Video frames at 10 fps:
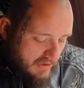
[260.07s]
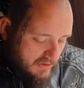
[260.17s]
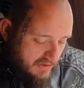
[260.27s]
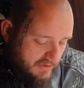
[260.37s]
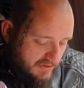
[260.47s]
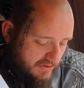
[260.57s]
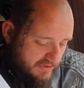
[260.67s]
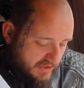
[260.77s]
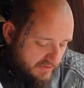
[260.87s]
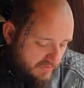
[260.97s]
Size
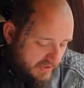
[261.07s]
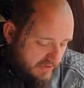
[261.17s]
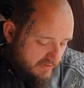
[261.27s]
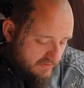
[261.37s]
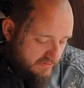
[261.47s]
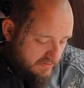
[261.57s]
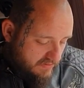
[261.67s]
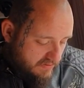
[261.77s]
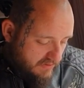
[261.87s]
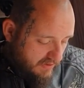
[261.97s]
19 wheel
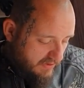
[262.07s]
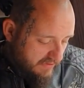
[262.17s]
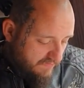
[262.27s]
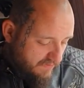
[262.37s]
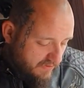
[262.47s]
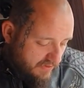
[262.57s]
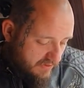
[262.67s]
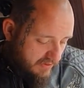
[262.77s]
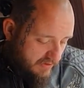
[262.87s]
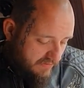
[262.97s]
on the
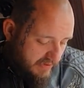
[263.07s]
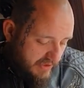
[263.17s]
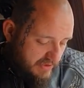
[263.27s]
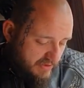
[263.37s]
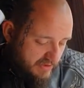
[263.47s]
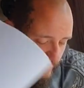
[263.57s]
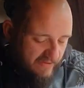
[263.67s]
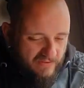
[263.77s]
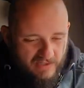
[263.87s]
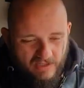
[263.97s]
front and the rear's in
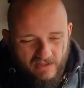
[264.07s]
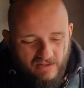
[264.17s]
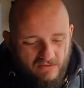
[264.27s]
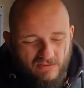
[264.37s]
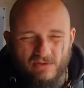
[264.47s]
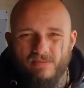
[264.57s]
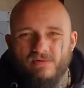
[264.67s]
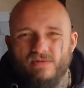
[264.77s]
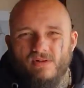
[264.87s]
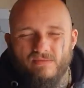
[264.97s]
17. They're not super
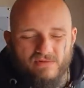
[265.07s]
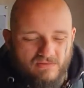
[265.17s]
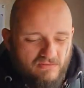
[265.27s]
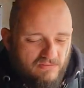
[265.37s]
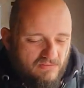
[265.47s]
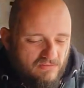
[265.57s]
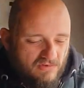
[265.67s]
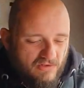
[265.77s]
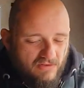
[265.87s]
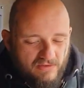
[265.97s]
uncommon
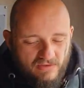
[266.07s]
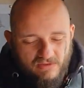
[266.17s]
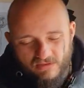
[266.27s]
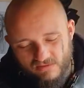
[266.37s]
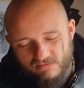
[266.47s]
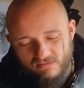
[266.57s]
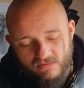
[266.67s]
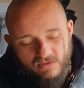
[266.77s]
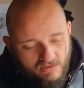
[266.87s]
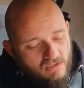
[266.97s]
sizes, so
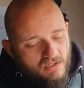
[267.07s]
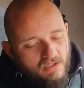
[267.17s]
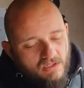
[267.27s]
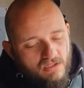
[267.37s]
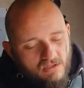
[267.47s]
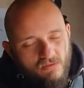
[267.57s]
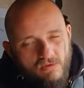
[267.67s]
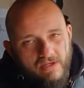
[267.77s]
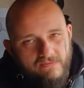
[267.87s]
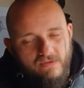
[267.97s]
we'll
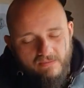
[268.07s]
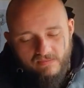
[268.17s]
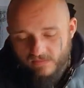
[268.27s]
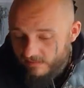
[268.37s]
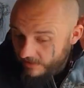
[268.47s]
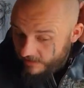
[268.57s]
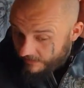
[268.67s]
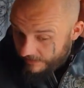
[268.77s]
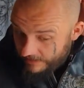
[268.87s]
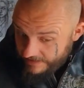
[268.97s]
give them the
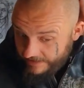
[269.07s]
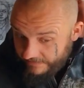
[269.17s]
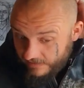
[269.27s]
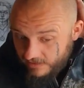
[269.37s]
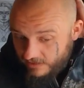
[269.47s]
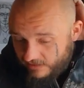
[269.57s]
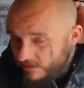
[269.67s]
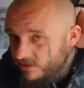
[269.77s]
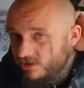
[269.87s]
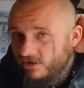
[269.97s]
benefit of the doubt for the
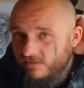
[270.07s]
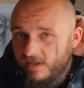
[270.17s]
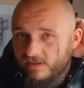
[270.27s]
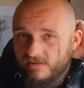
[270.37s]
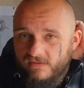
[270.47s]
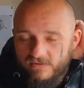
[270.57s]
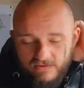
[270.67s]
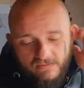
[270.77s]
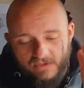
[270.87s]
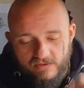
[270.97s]
tyres. You should be able to find
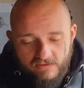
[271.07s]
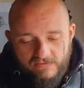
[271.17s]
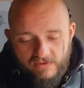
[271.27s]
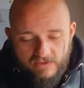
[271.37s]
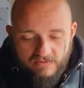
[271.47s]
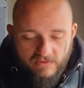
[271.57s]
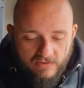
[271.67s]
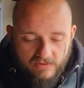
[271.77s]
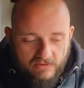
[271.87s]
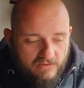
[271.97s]
some tyres for these
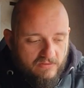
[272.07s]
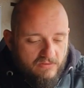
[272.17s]
bikes.